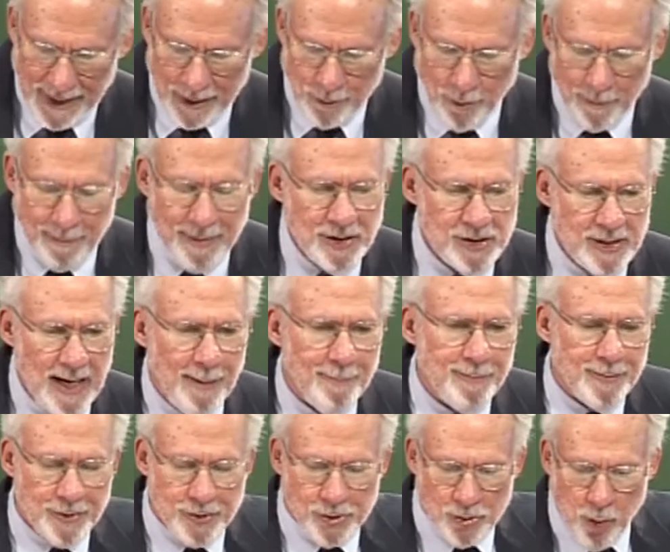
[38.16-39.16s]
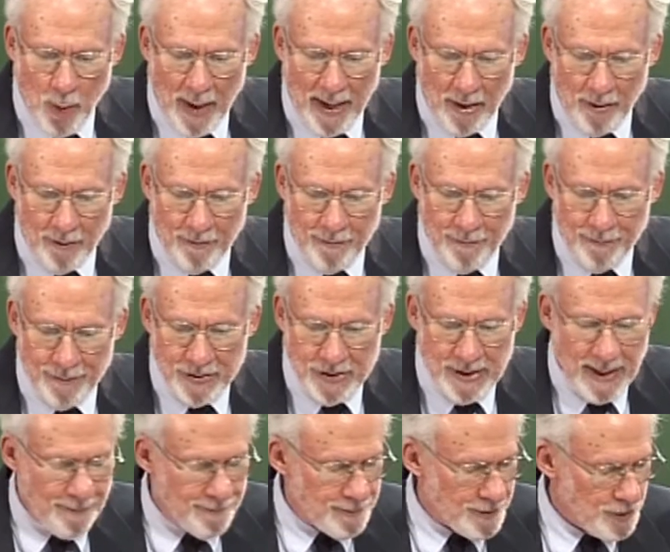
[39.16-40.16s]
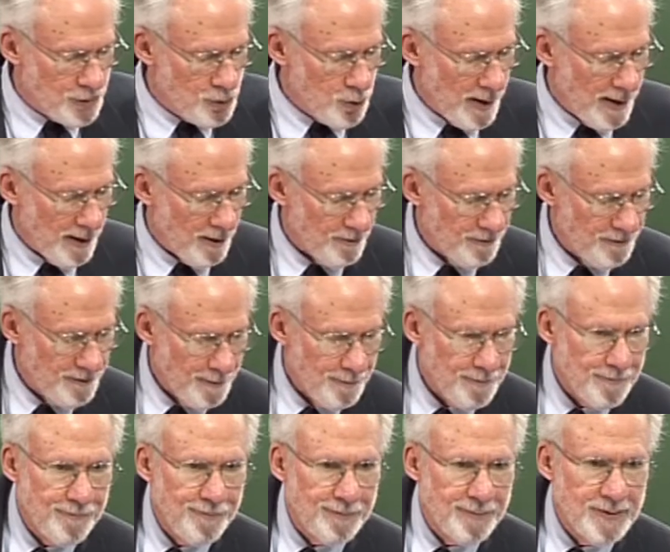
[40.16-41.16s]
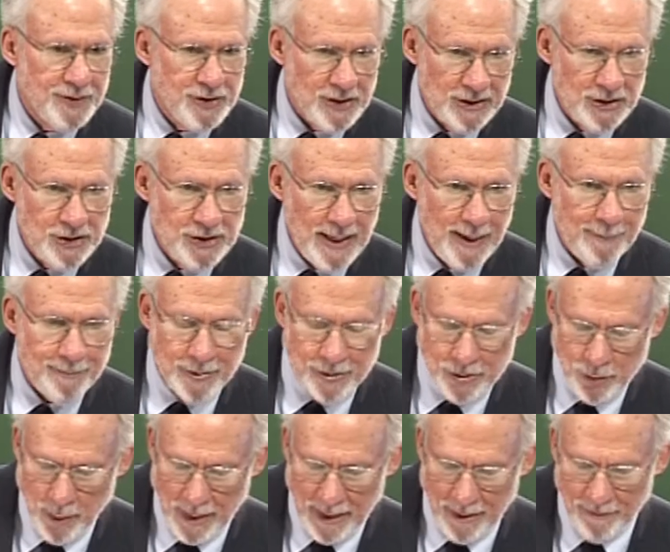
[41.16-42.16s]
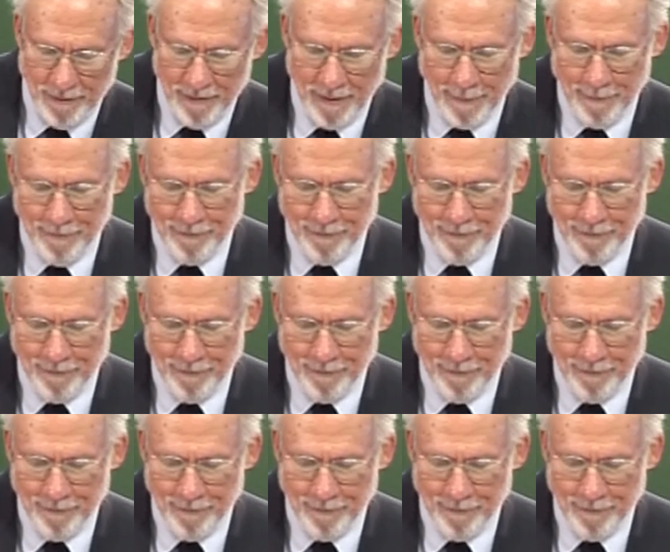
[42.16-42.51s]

it would be chapter 12. Chapter 12, just chapter 12